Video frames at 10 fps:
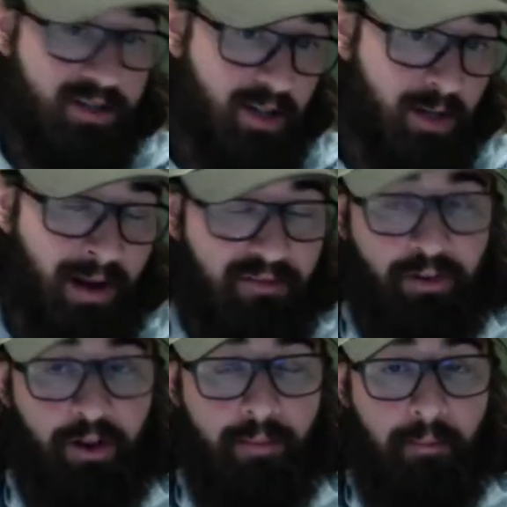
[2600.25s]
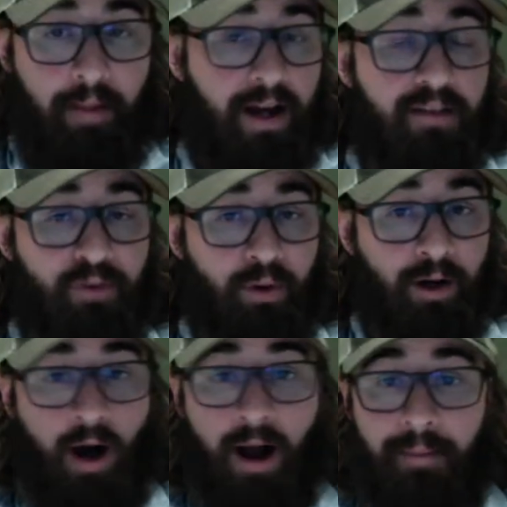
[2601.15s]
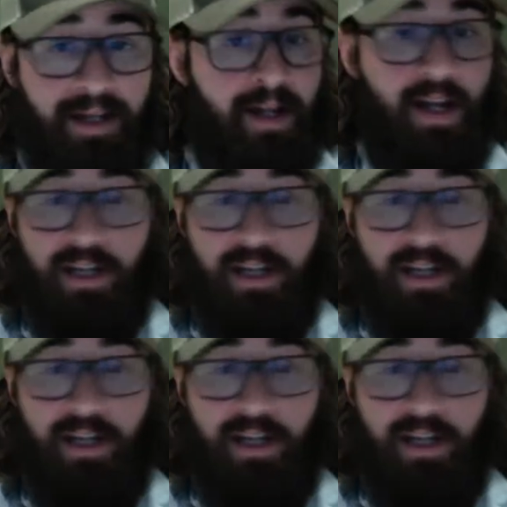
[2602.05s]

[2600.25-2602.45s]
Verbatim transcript: So you might fill up a bucket full of crappie.